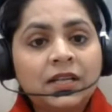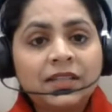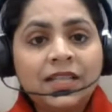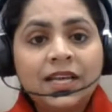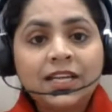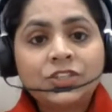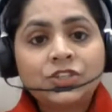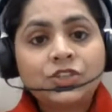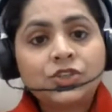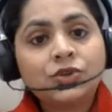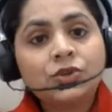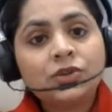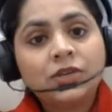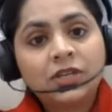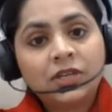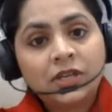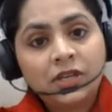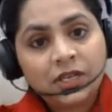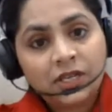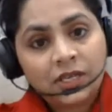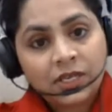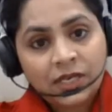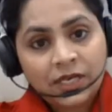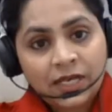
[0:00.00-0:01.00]
that should
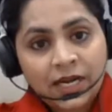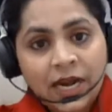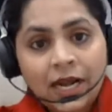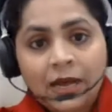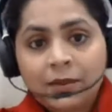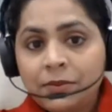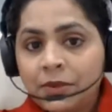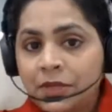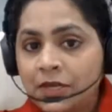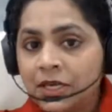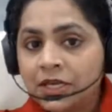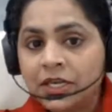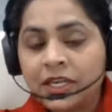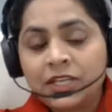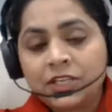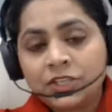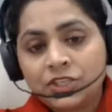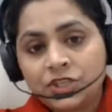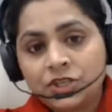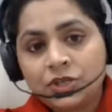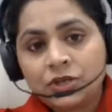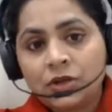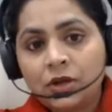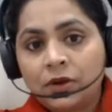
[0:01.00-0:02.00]
grab an
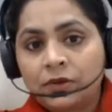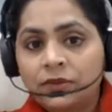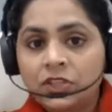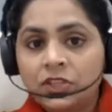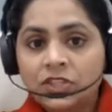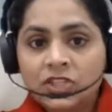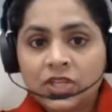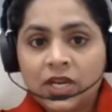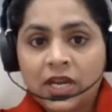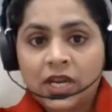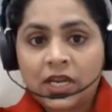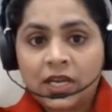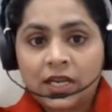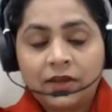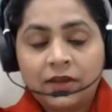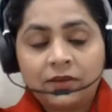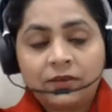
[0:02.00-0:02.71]
attention of the child.